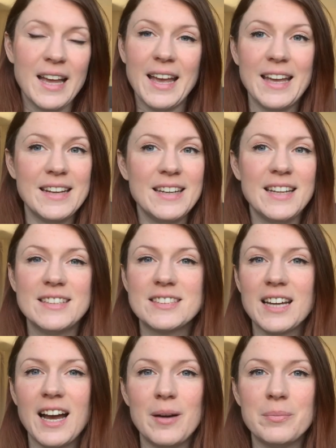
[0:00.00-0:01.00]
it needs
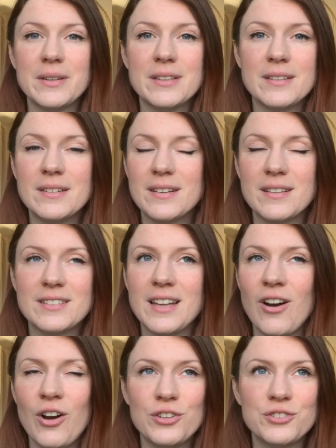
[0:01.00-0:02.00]
to happen
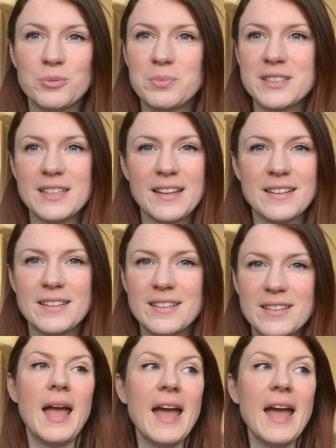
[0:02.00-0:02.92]
100%.